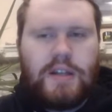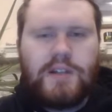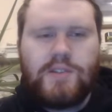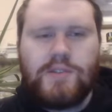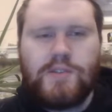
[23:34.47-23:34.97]

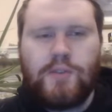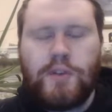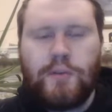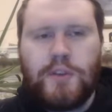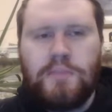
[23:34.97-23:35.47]
She's only
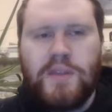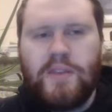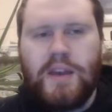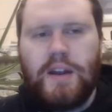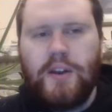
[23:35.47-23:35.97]
really been
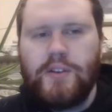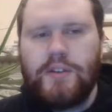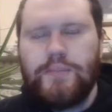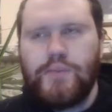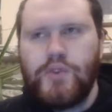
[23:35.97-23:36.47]
there
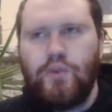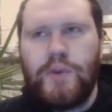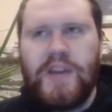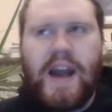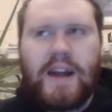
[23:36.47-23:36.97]
to
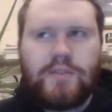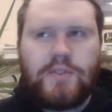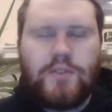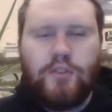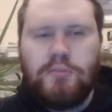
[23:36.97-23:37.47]
react to
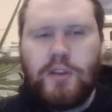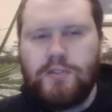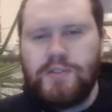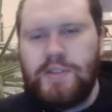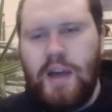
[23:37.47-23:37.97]
her
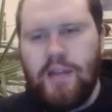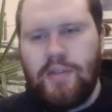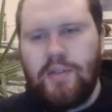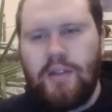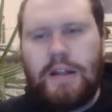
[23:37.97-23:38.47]
brother's
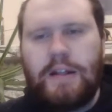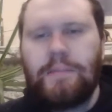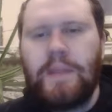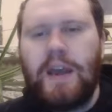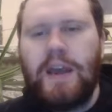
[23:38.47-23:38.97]
death.
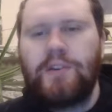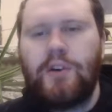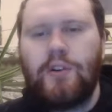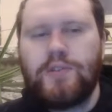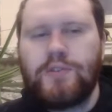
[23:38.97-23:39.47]
And
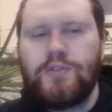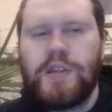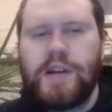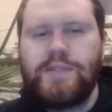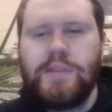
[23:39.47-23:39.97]
also she
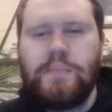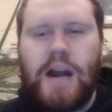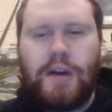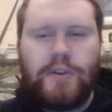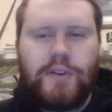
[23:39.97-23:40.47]
got
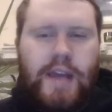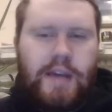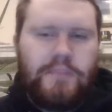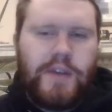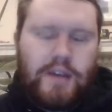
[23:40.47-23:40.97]
depowered on
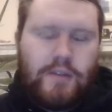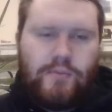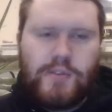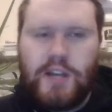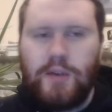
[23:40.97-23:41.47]
M-Day,
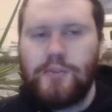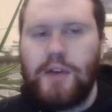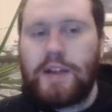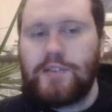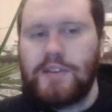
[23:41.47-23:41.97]
which I will
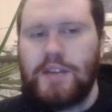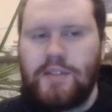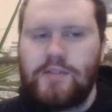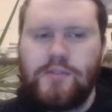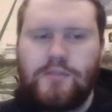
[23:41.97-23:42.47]
actually get
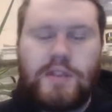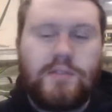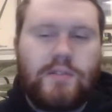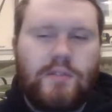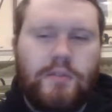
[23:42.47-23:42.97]
to. That's
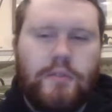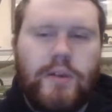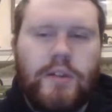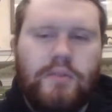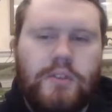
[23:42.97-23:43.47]
totally
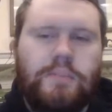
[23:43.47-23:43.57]
relevant.